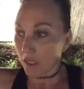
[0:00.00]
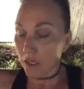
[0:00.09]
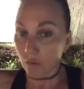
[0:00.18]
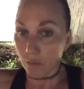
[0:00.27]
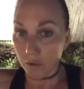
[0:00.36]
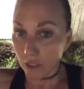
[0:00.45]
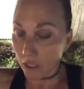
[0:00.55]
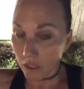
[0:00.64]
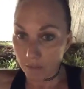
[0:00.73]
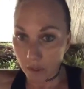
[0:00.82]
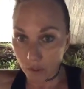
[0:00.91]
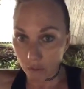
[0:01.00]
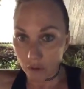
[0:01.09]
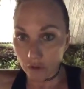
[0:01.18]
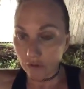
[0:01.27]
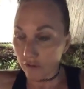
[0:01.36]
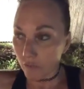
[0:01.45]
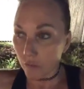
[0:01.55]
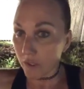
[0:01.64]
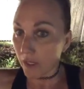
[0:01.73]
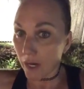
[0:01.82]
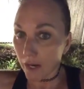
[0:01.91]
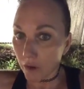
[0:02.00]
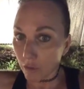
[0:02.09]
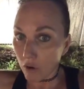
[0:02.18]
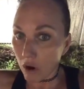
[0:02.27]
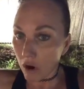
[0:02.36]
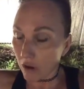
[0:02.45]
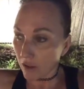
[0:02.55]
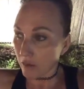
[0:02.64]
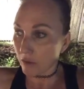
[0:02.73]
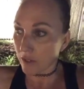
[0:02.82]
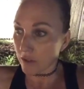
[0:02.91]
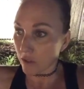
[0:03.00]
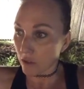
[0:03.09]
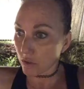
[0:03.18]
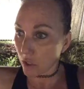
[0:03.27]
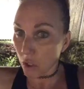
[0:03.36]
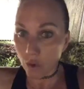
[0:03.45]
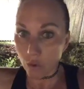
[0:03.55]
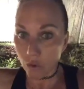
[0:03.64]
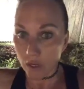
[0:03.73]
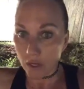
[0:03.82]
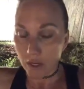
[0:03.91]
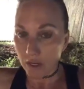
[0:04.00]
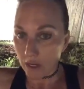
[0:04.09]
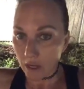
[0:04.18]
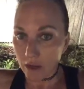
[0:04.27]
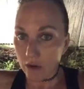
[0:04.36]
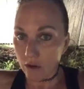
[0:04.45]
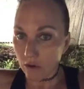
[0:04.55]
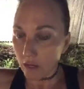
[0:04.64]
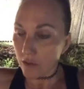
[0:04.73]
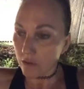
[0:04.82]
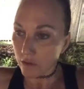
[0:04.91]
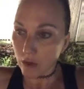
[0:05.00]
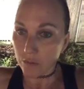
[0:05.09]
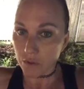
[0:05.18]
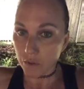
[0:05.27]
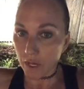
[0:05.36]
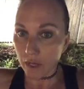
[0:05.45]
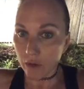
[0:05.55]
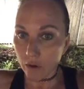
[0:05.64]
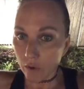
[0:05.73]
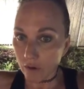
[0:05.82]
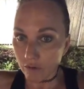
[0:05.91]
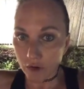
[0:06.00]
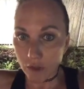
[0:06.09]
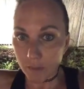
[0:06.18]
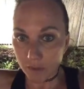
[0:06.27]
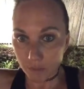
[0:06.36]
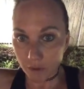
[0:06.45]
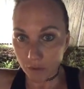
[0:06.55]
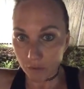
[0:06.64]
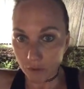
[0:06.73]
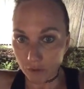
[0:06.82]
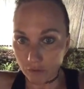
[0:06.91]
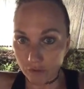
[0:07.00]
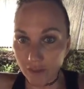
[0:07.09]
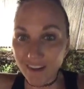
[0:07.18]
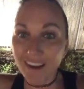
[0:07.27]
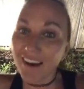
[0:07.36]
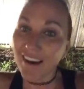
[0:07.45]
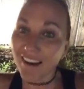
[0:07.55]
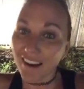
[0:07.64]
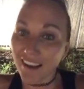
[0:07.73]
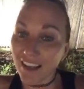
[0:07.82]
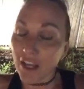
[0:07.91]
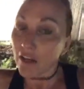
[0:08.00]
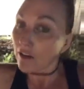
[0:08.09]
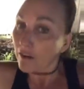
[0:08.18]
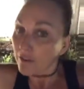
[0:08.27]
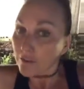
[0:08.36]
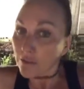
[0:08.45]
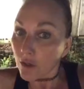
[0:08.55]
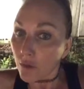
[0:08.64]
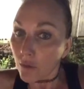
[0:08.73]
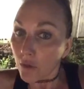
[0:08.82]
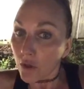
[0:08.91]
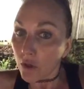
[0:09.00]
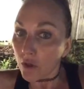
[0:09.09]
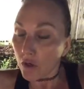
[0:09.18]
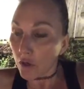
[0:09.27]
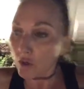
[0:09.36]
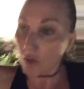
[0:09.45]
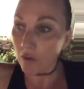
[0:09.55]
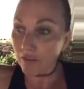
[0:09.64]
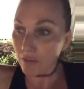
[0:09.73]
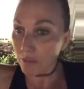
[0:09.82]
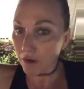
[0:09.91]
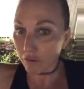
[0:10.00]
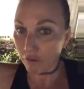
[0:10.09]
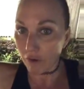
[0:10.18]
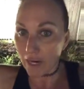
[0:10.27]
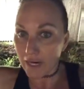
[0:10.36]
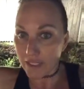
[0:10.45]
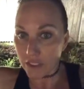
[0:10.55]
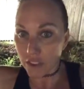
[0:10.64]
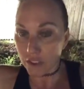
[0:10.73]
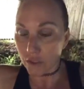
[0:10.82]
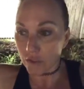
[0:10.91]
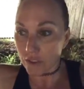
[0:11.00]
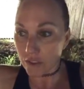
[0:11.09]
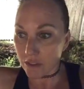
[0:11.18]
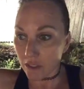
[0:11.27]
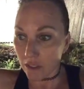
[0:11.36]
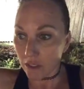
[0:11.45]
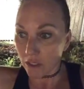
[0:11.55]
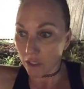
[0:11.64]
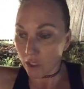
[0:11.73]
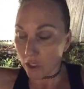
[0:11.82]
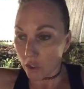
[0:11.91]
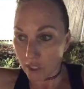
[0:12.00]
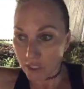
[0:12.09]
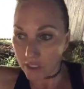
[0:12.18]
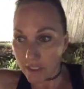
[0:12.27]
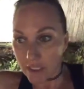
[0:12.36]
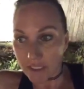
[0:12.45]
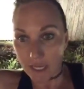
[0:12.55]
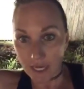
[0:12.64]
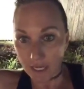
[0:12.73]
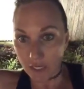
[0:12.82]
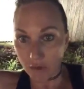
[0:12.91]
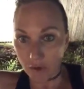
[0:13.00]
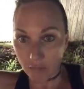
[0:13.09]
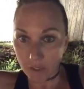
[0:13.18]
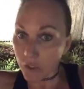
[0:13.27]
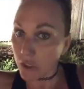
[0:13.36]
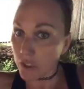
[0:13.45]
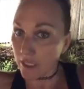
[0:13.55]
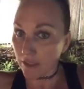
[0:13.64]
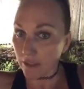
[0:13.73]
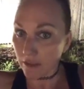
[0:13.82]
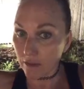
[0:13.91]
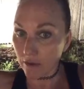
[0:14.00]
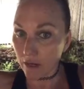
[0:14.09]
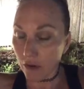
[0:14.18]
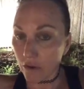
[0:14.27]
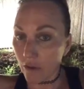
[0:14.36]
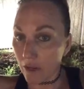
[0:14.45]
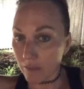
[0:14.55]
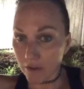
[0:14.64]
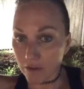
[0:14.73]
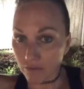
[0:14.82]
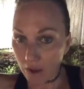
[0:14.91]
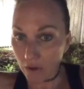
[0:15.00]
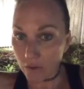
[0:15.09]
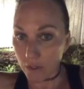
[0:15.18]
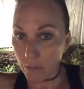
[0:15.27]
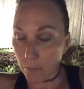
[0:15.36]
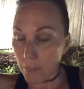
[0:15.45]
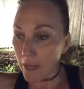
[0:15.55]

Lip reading: you know, we're putting on a metal roof, and where did I go wrong? And the appraiser goes, oh yeah, okay, those comps are okay, and oh, I forgot about the metal roof. So, you know, you don't have to be afraid to just graciously say, hey, can you help me understand how you came to this value?